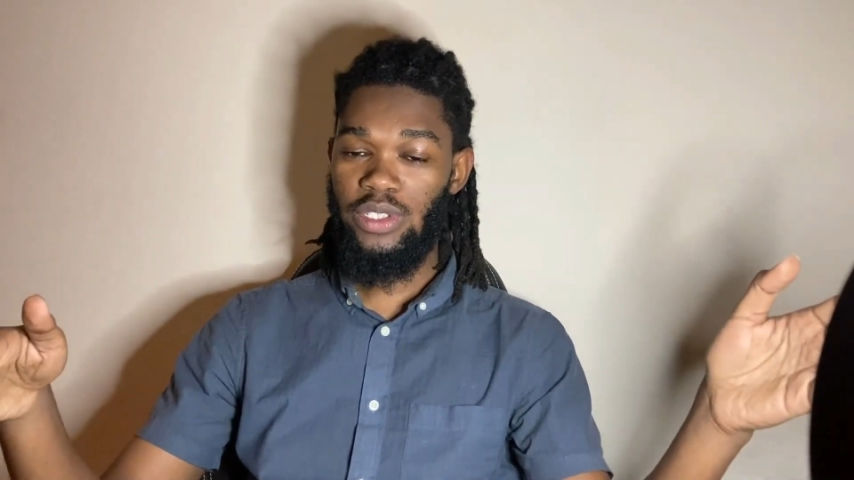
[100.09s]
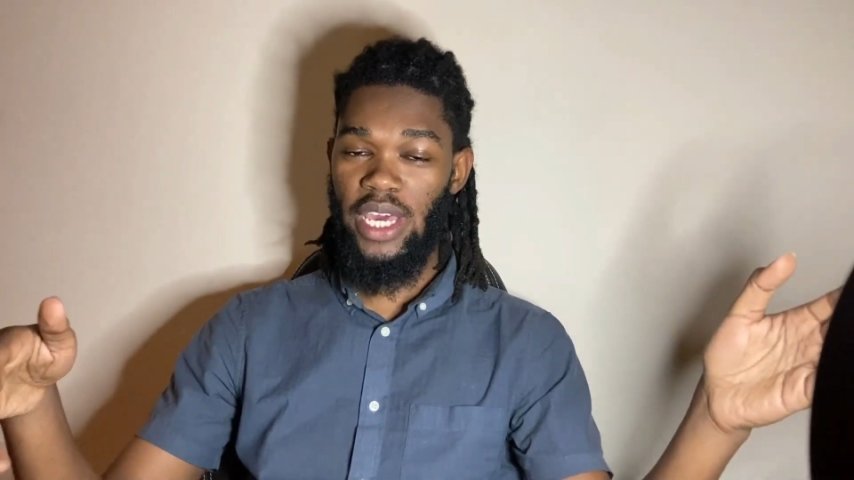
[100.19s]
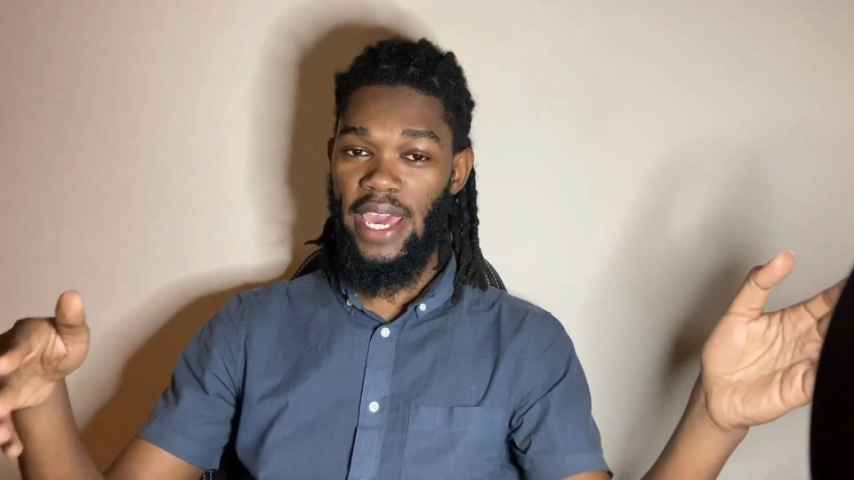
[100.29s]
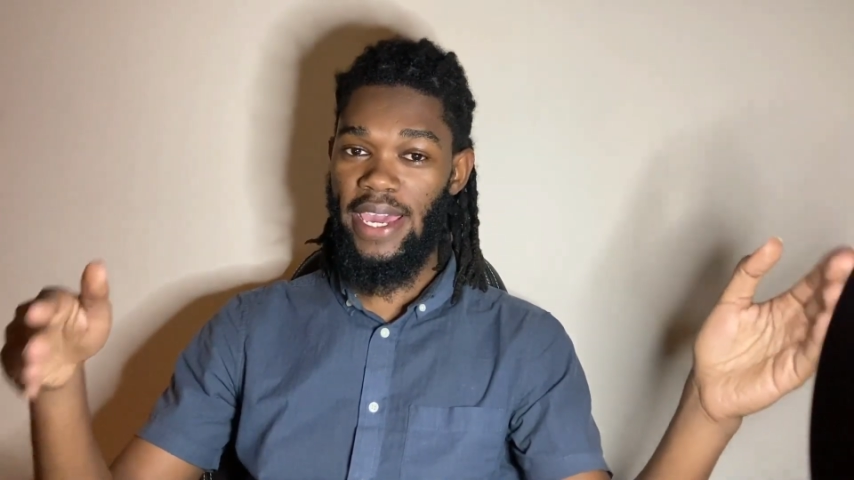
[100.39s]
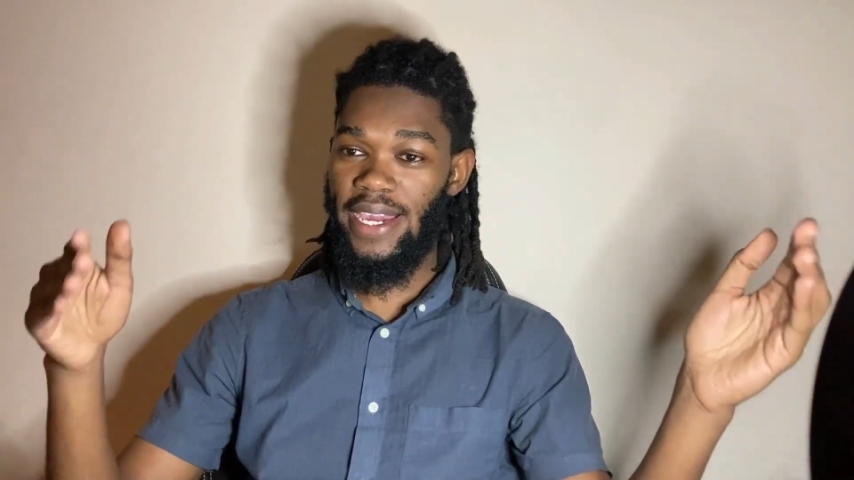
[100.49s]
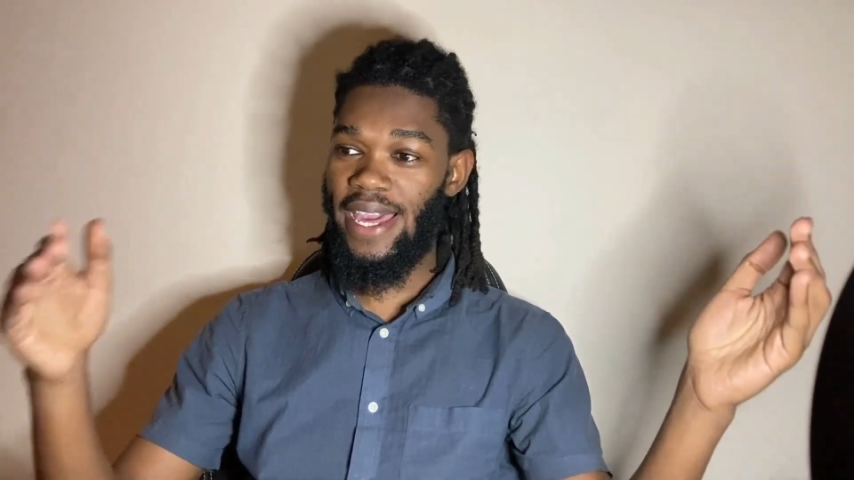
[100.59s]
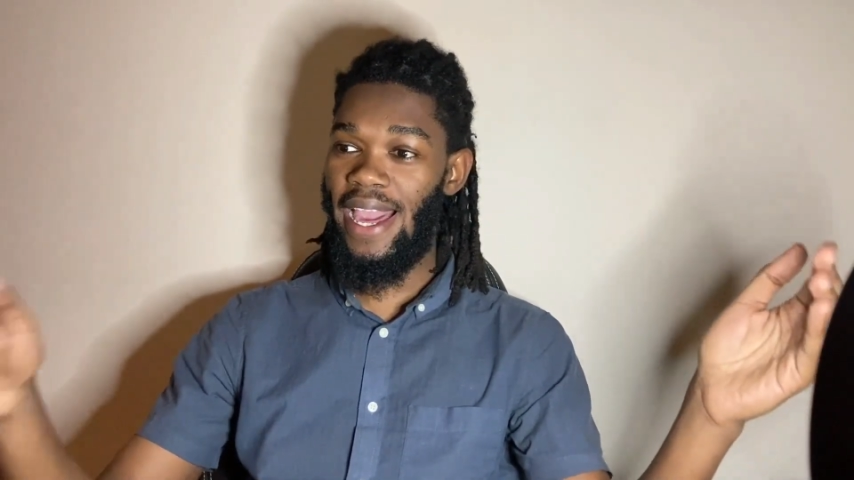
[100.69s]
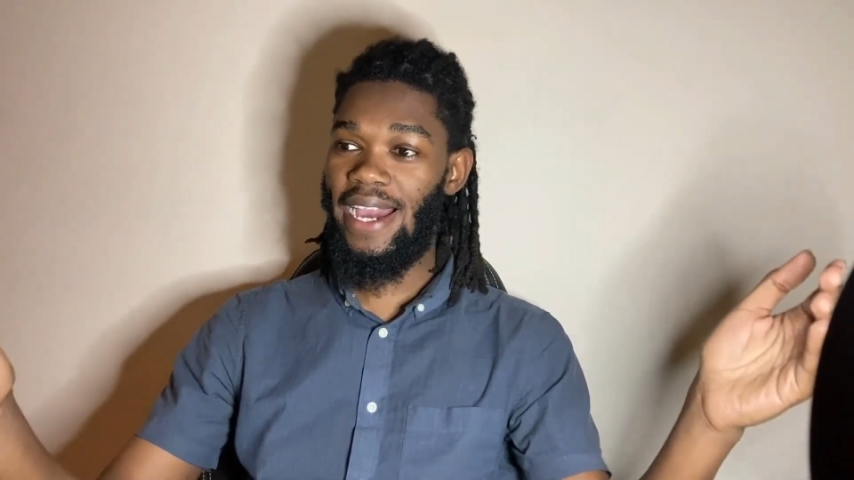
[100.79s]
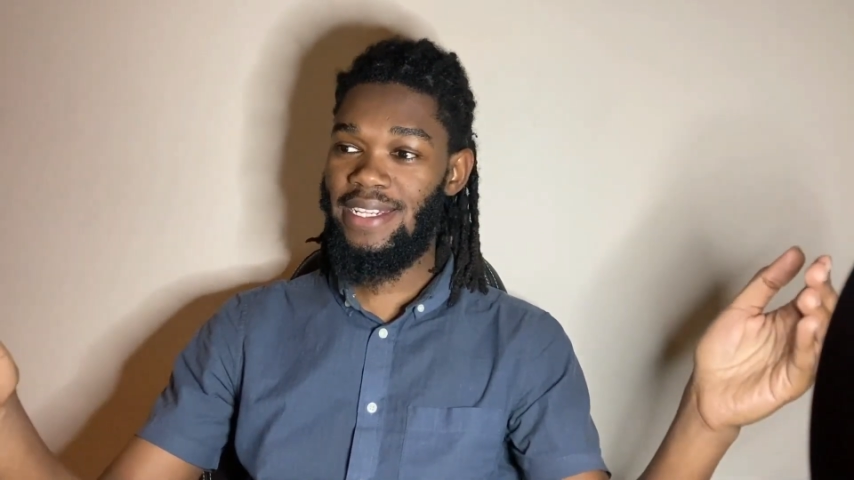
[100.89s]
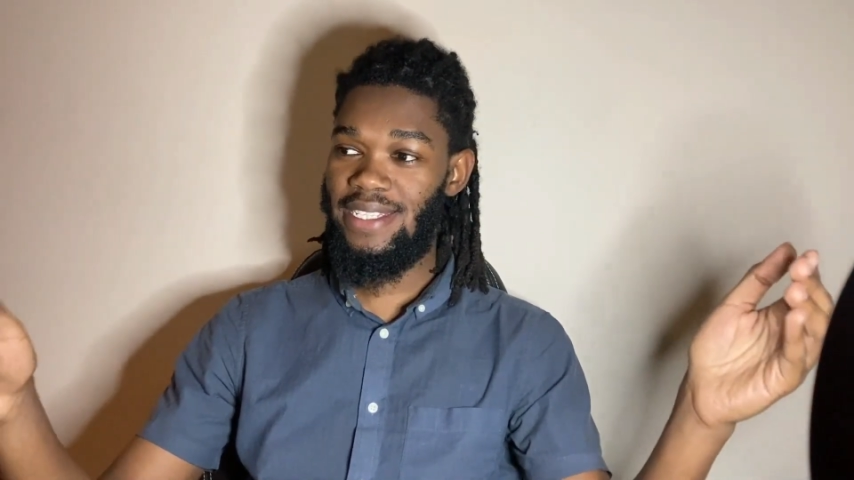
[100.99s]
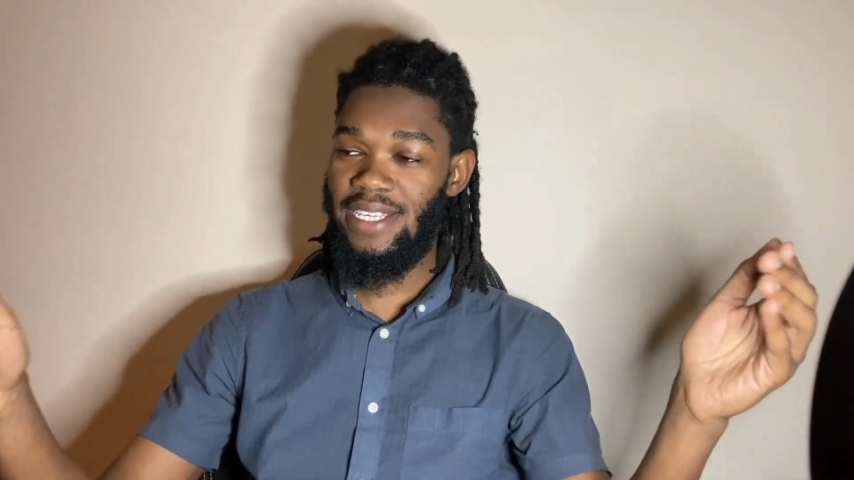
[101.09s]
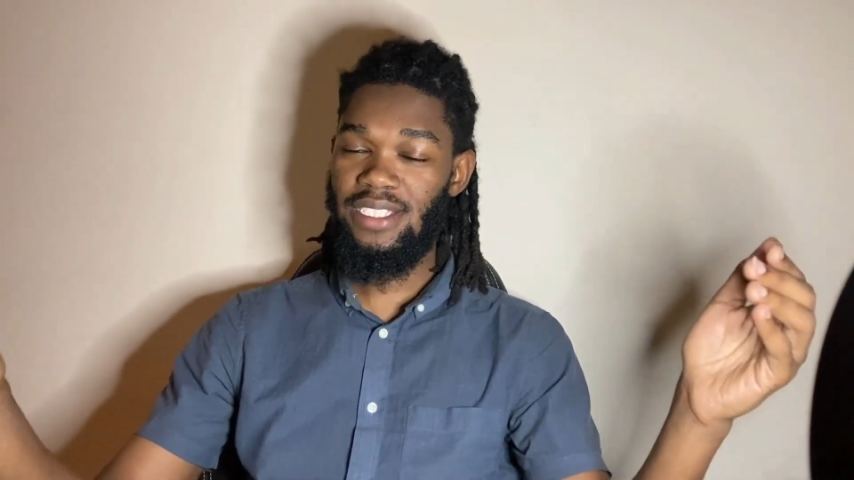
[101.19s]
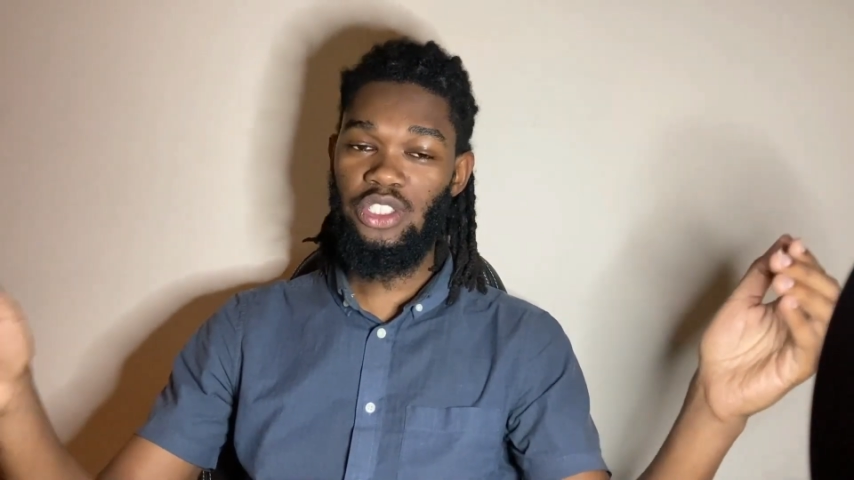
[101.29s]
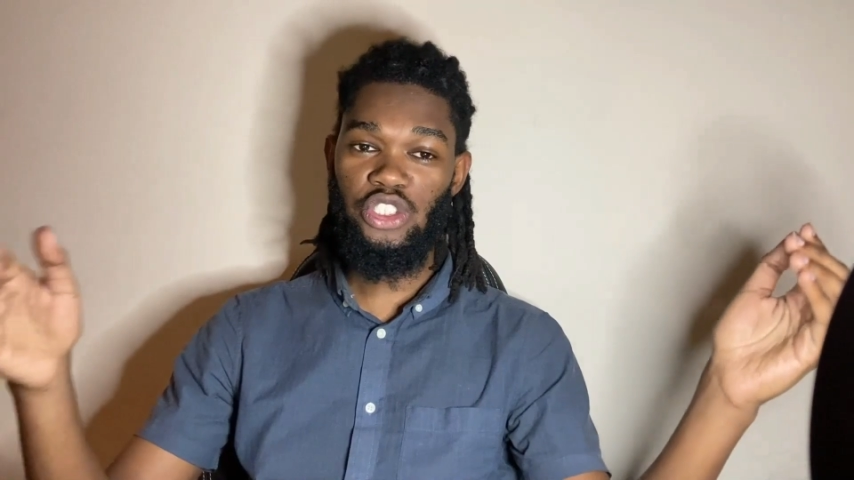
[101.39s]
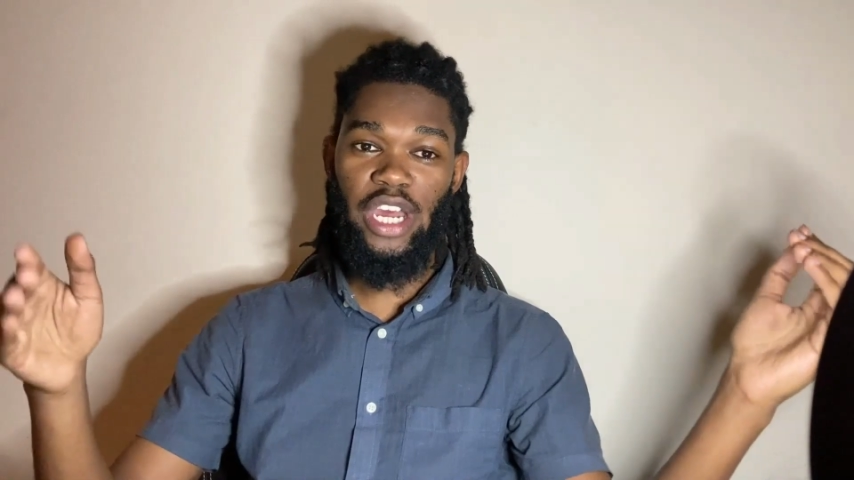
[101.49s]
hey, CAD, this
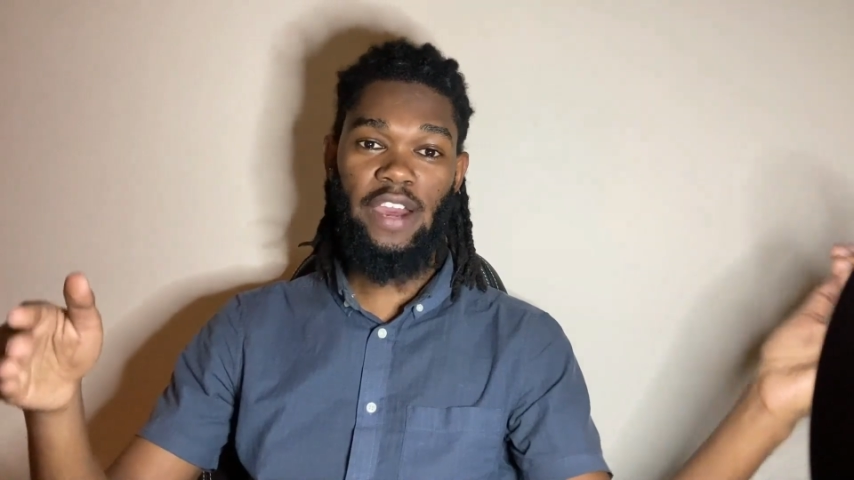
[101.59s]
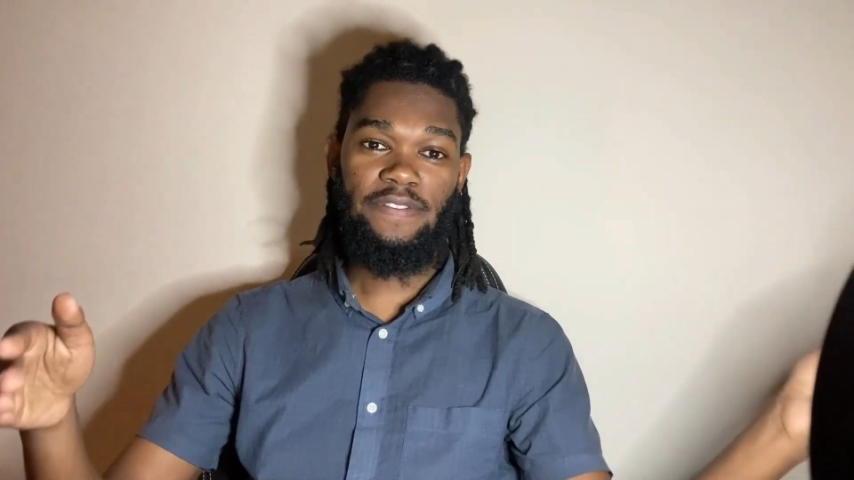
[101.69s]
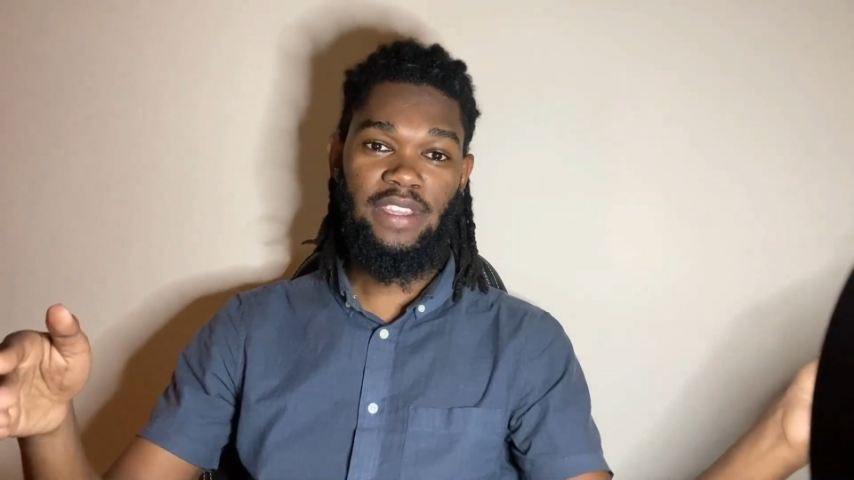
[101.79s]
draft,